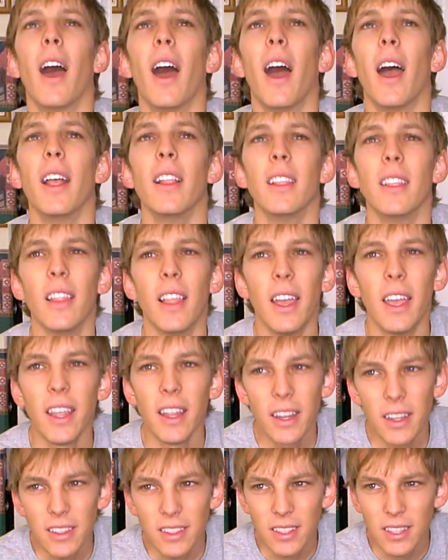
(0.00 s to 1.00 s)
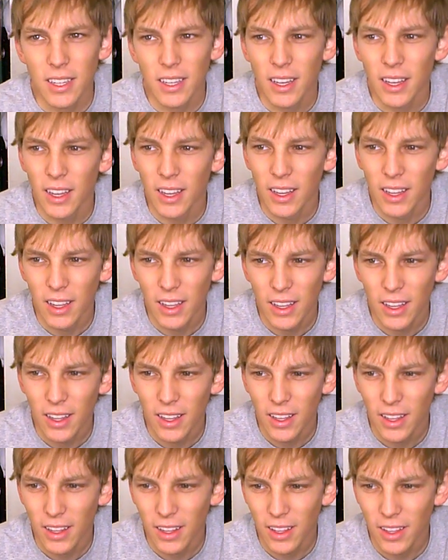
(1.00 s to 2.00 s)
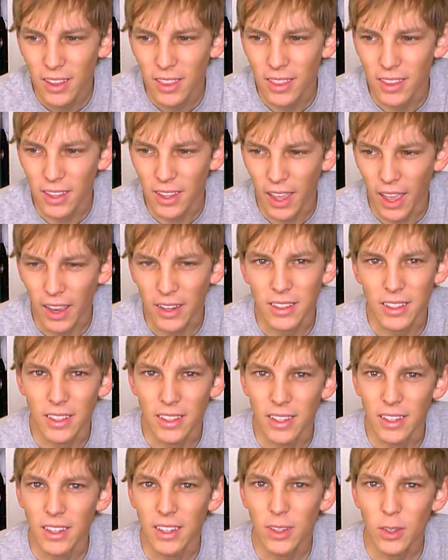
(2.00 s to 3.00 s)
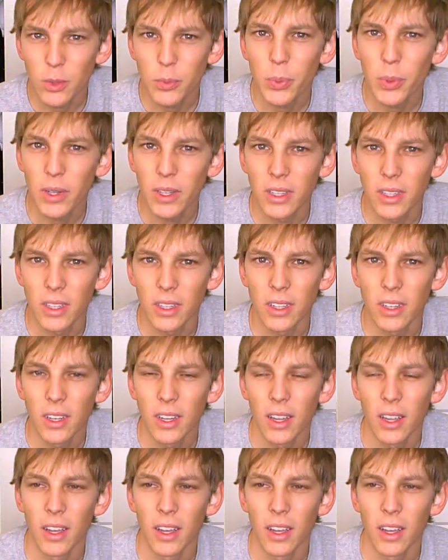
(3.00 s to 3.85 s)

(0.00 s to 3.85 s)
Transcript: I liked the acting in it. It was pretty good.